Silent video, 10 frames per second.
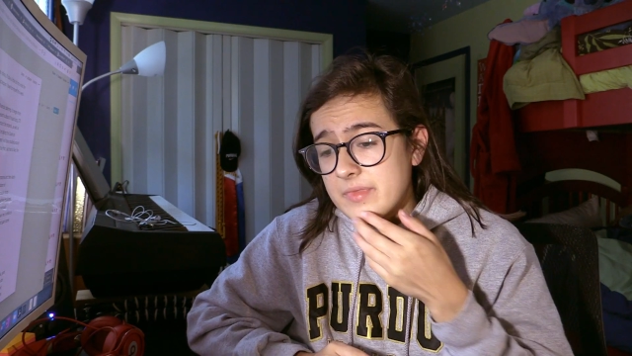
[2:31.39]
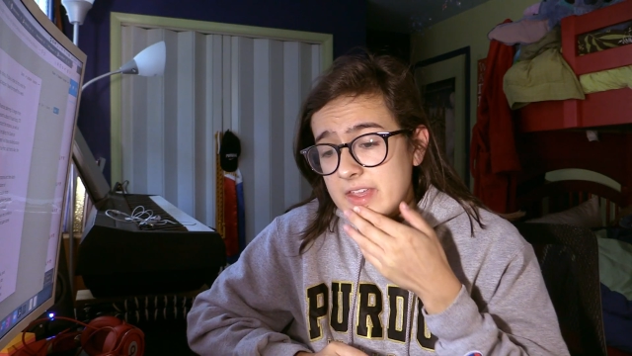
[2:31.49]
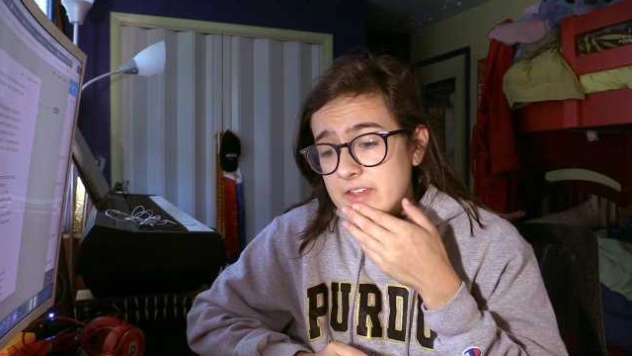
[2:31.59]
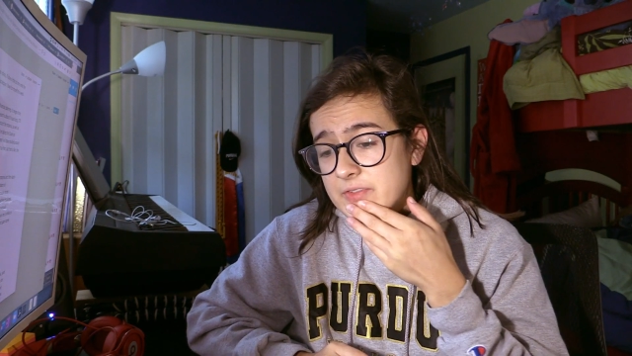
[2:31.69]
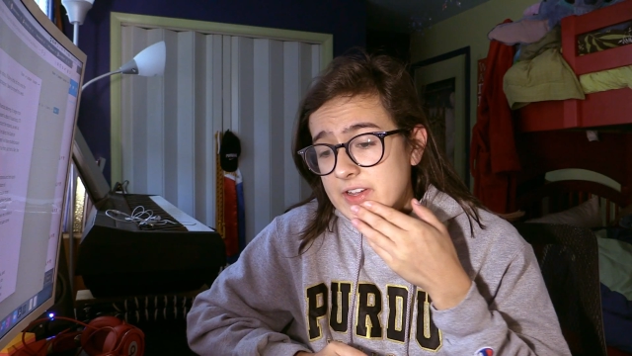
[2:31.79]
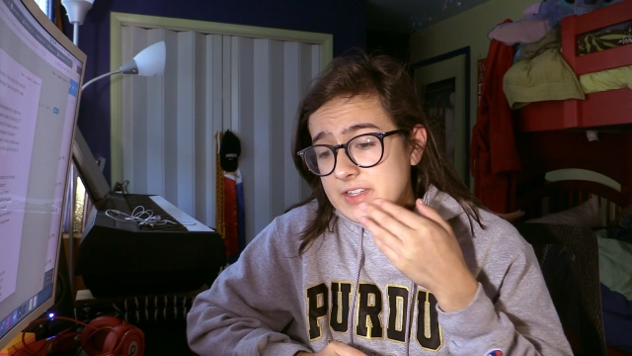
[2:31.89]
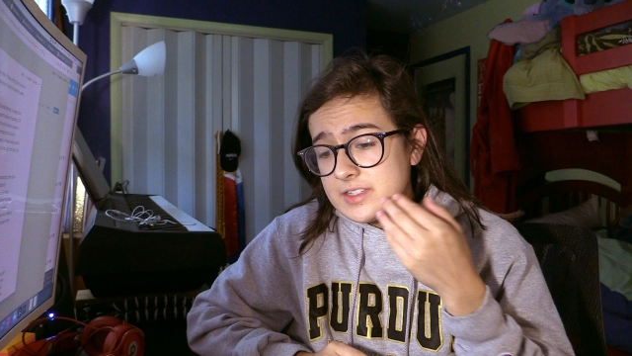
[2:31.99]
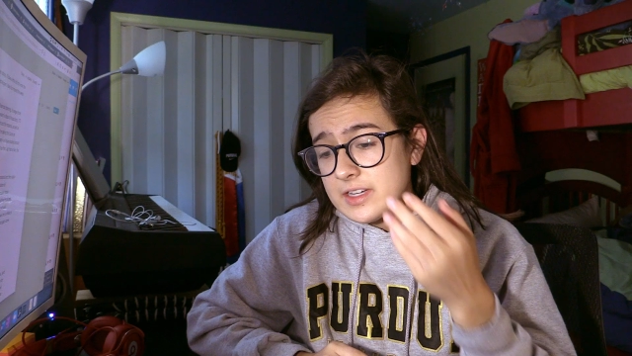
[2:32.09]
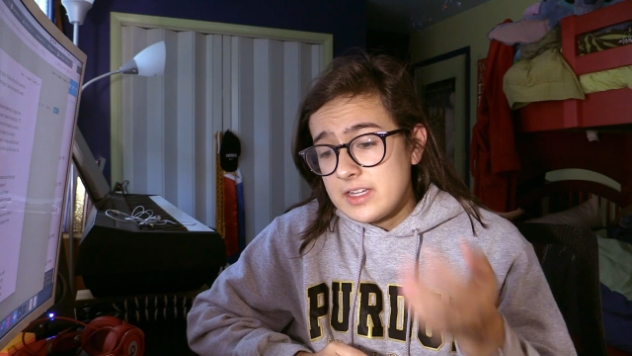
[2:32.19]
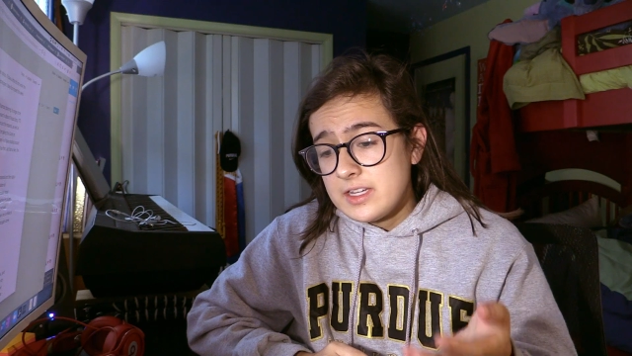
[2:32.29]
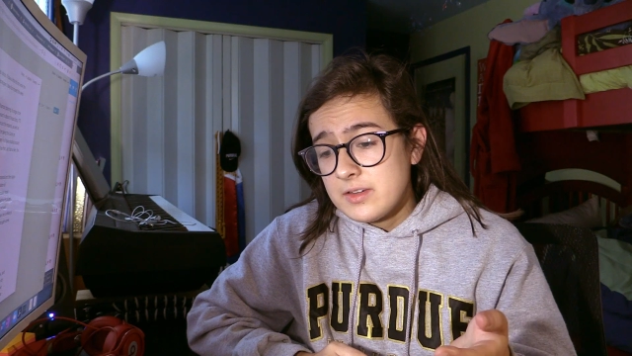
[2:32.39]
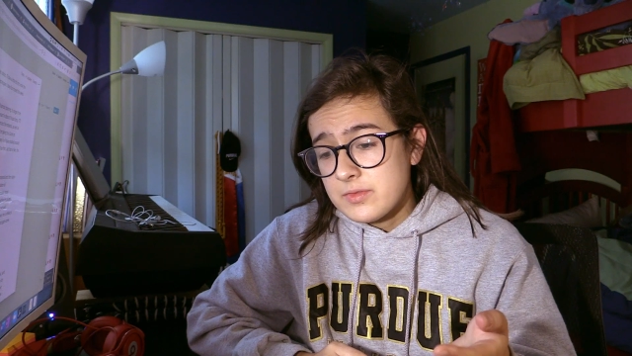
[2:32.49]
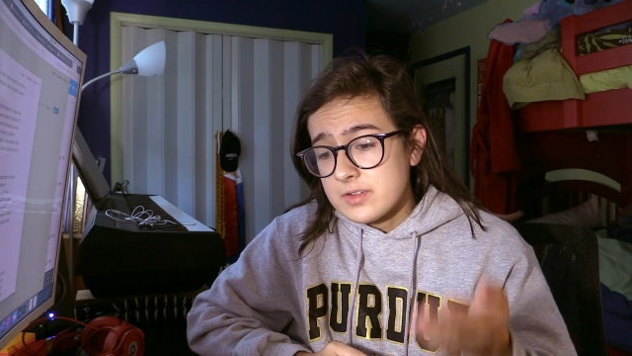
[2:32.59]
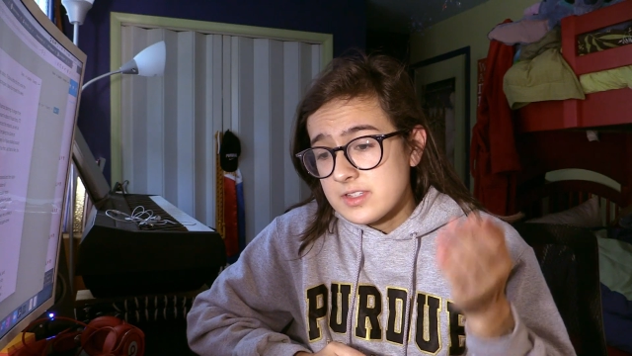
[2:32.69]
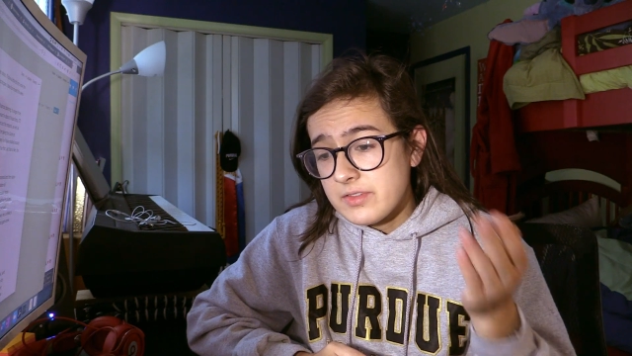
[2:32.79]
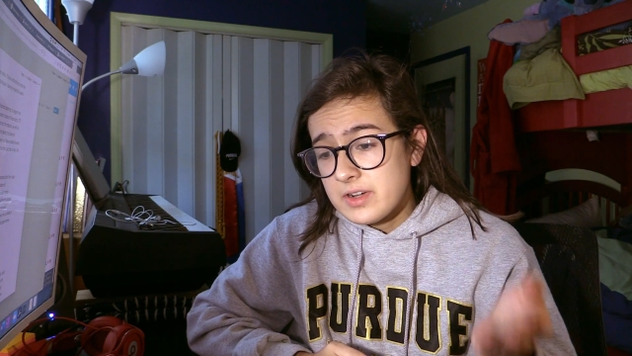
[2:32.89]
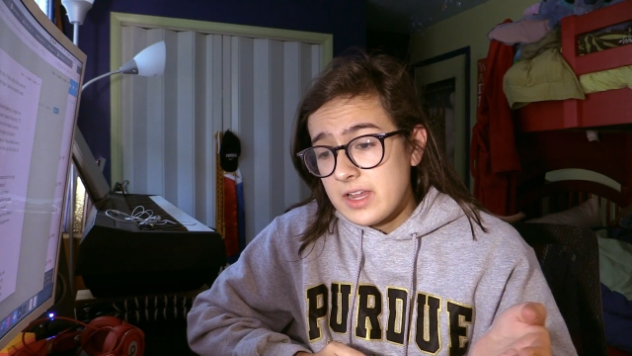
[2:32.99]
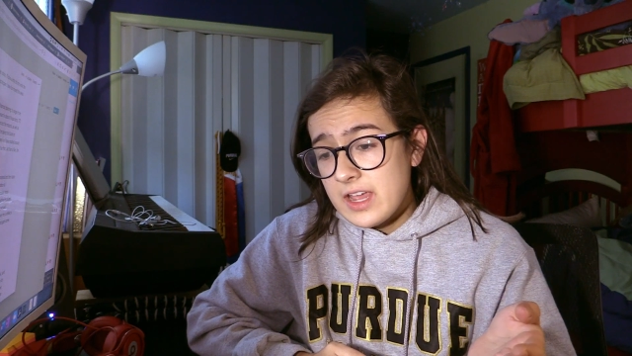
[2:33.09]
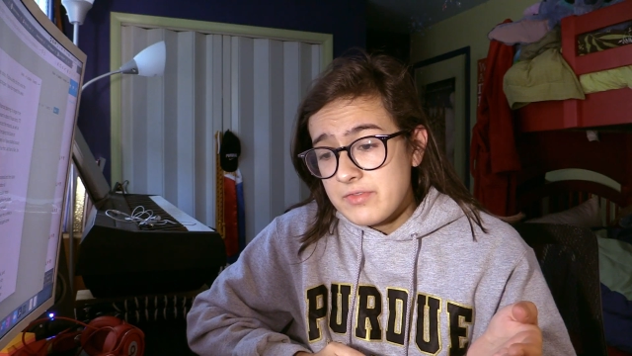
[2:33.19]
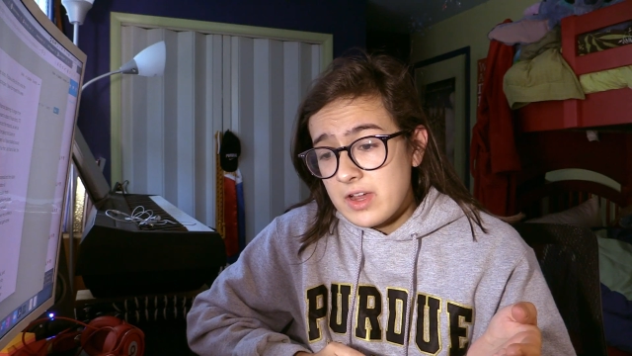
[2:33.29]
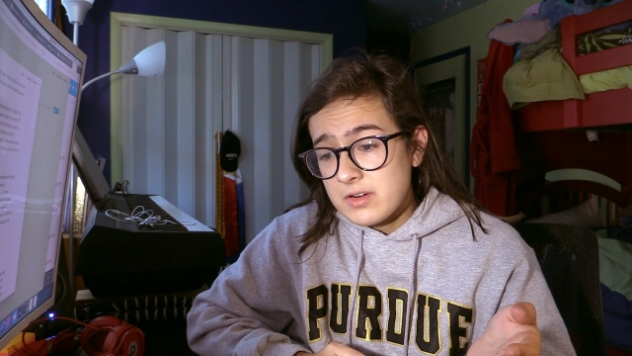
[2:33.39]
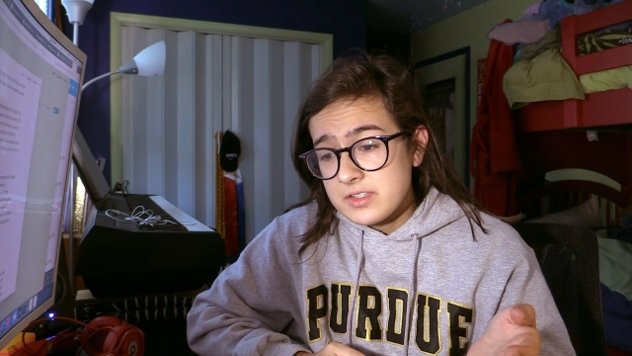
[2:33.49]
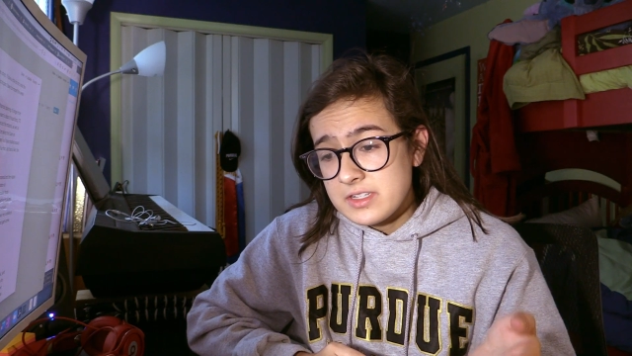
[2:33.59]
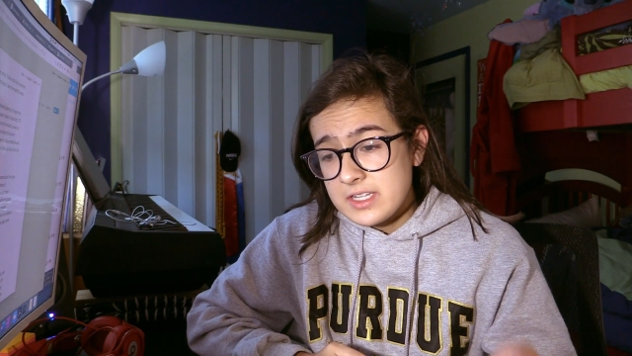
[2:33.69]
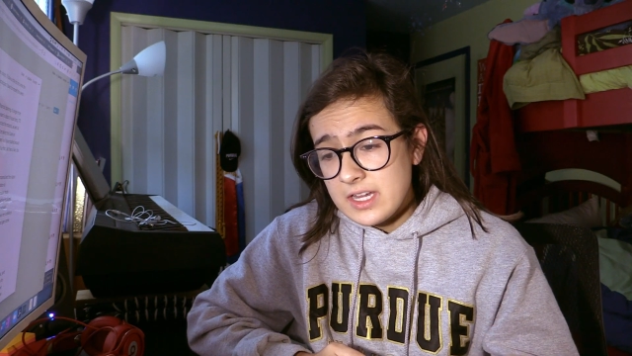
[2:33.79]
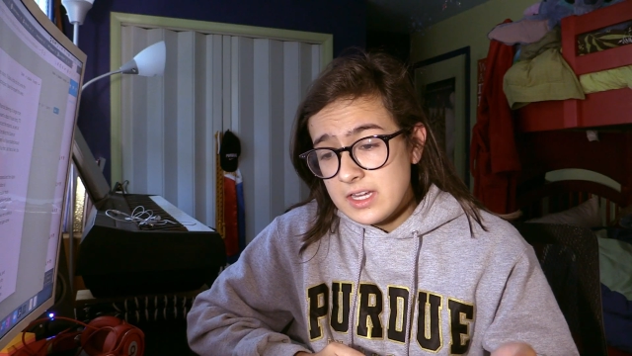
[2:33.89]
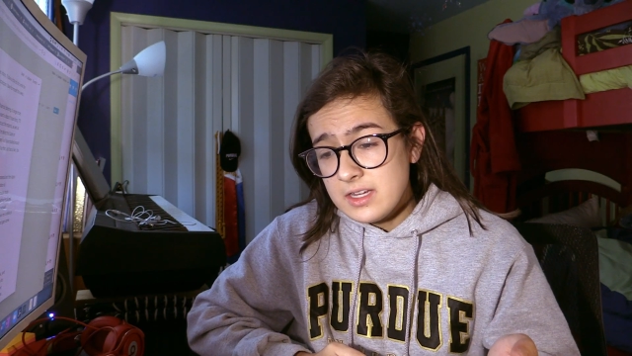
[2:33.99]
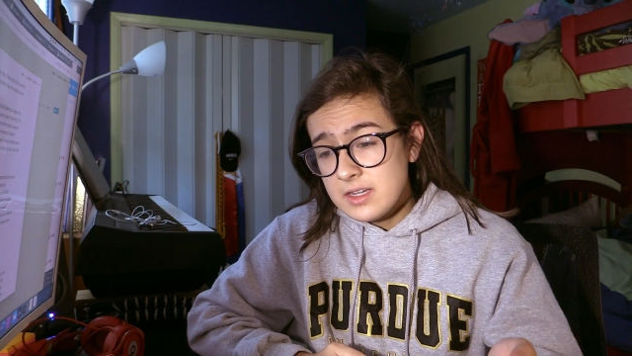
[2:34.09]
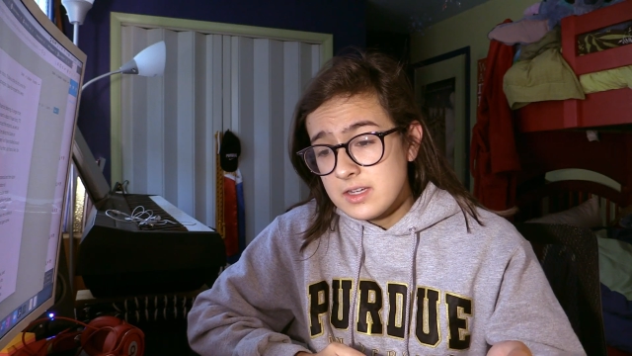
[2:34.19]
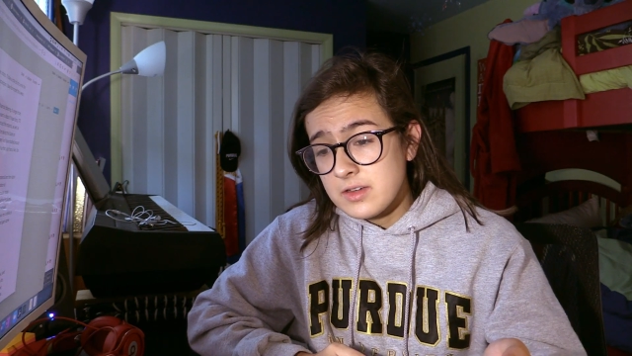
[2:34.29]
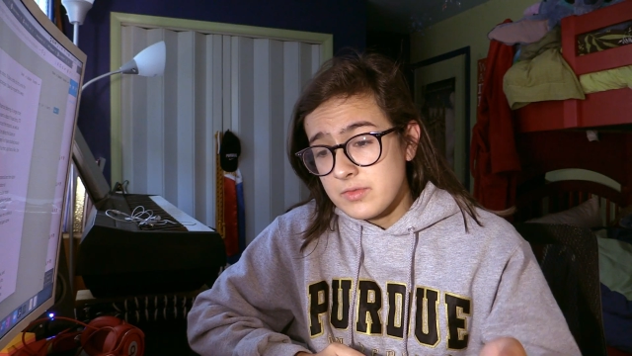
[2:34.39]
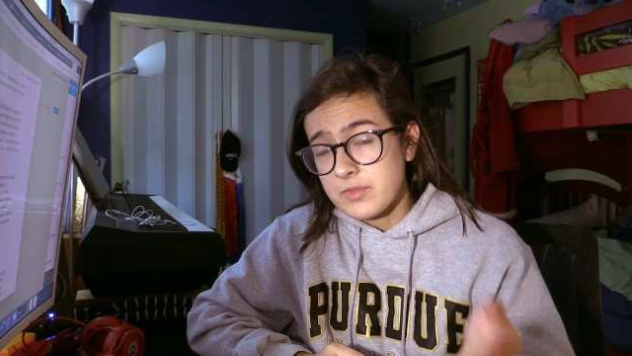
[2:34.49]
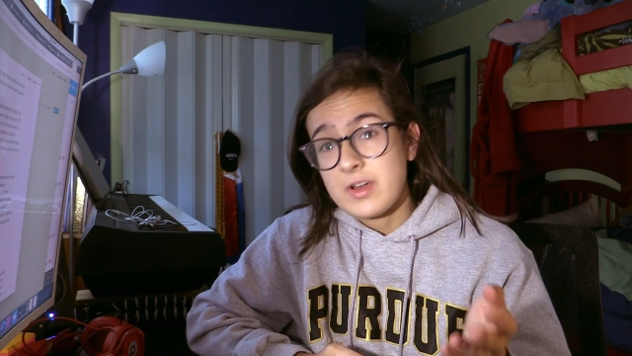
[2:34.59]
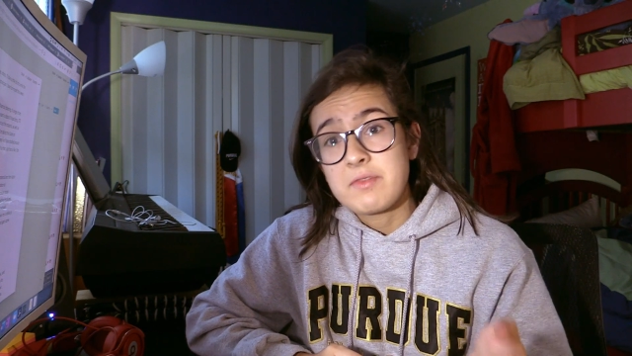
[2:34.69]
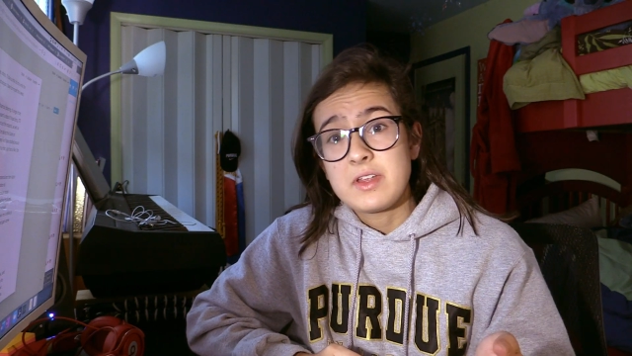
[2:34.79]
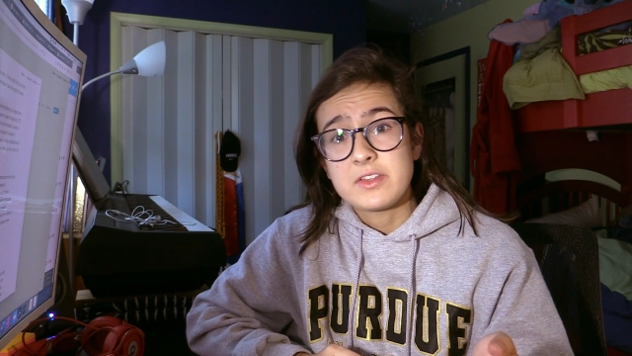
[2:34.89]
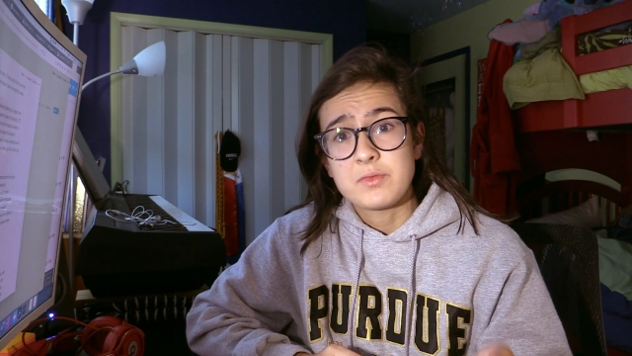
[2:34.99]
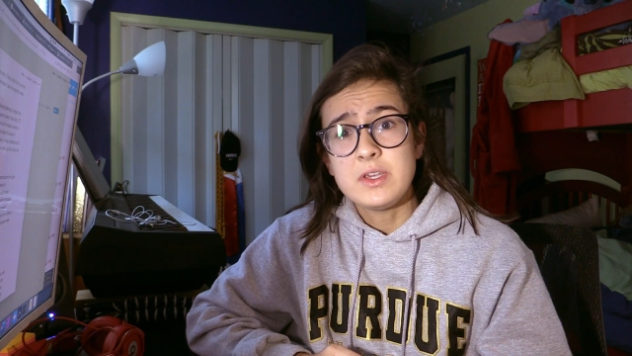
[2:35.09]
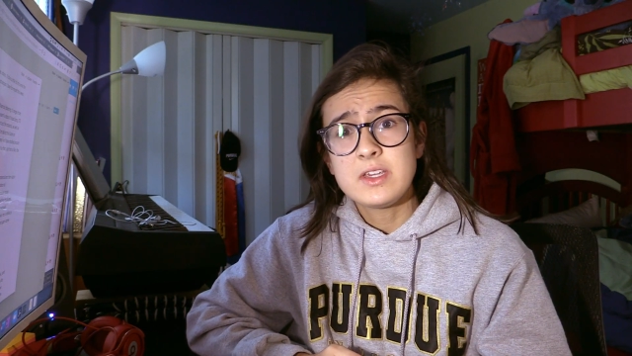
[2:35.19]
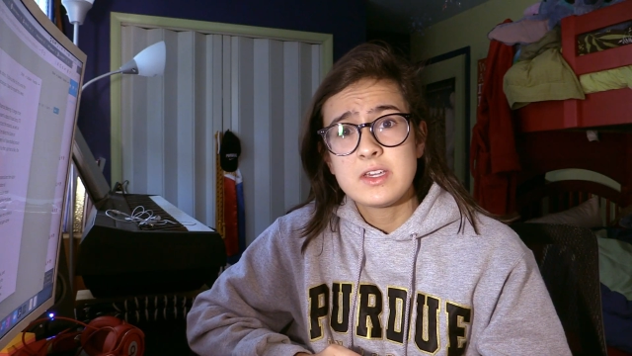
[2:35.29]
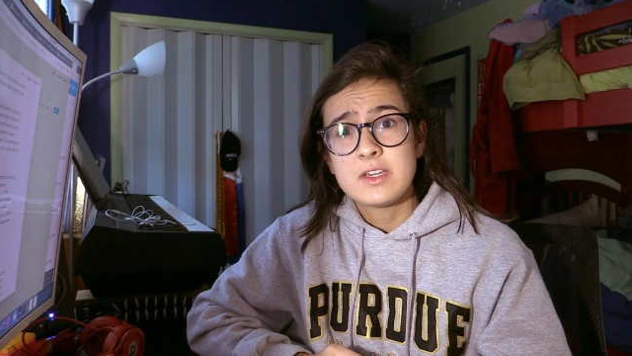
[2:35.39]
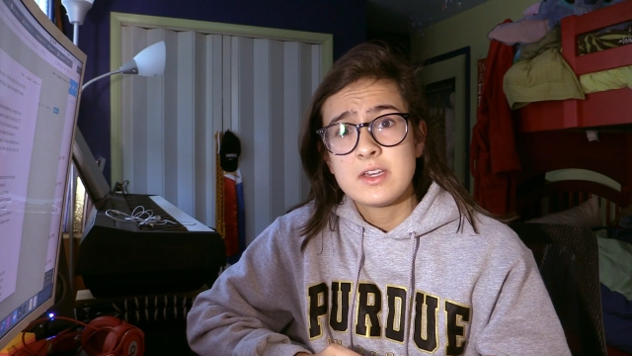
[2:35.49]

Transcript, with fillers: If I study for seven and a half hours a day for five days a week,